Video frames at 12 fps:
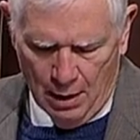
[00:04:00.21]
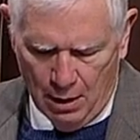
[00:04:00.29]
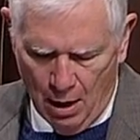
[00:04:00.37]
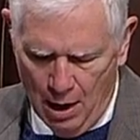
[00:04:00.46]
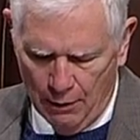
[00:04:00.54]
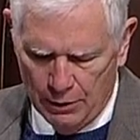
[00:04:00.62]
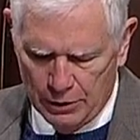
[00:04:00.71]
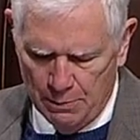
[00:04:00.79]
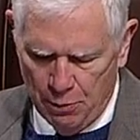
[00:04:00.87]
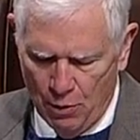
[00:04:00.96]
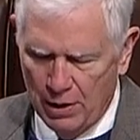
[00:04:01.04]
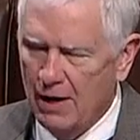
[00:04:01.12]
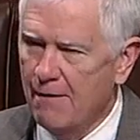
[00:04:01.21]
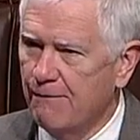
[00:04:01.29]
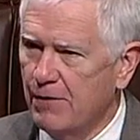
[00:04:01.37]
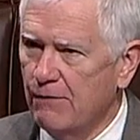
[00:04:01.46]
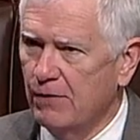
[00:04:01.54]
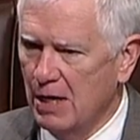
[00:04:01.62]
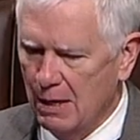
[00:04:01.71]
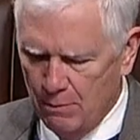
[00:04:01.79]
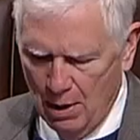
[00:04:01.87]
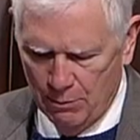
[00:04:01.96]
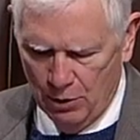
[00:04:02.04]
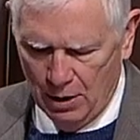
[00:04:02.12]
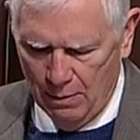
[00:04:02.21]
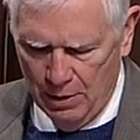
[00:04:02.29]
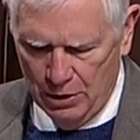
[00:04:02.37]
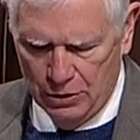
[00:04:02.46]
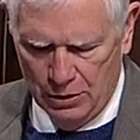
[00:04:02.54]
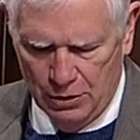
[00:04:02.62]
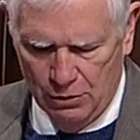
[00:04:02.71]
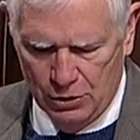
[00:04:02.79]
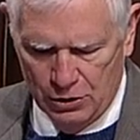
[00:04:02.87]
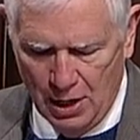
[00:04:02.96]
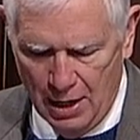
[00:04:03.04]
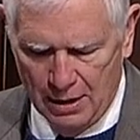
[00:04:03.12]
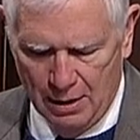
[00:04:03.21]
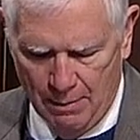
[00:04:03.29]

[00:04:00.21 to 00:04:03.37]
Congress appointed a 15-member commission to study